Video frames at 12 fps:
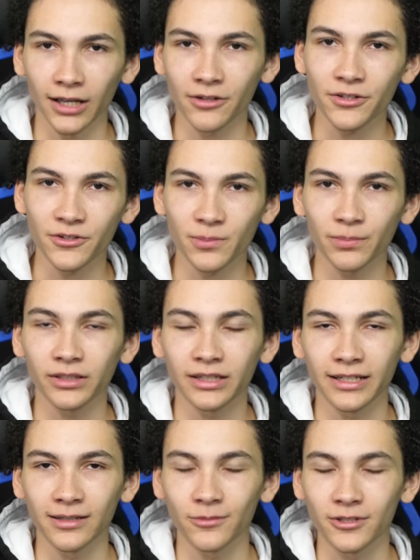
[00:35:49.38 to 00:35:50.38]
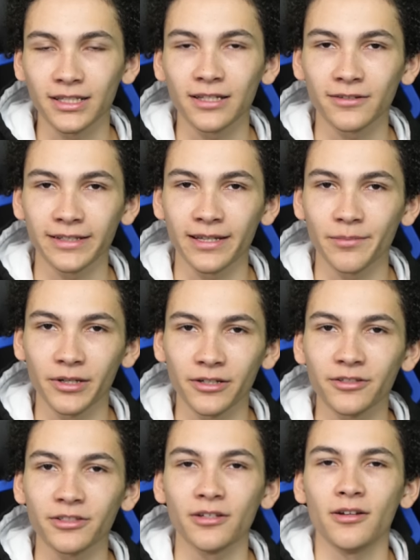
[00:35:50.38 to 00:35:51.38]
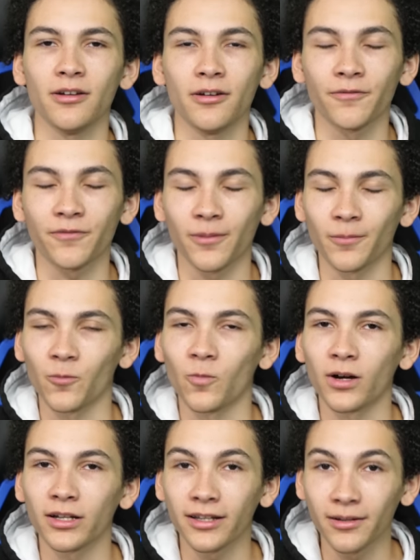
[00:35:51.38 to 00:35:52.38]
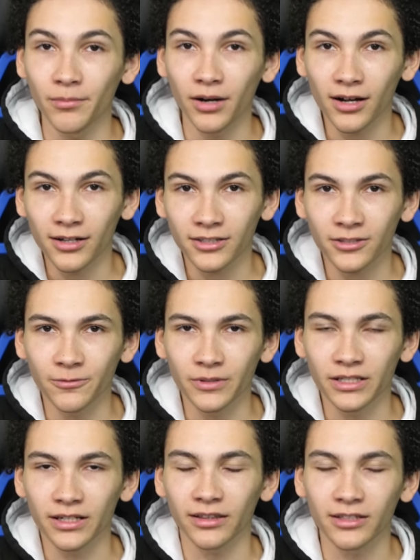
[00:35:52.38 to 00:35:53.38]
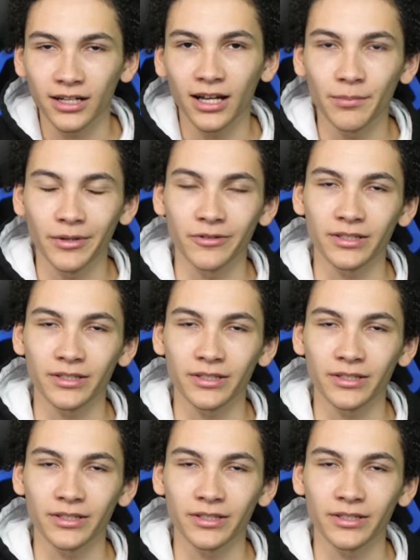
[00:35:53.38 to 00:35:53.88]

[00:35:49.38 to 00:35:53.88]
I also split the Emerald Scales emails from one inbox, which at the time it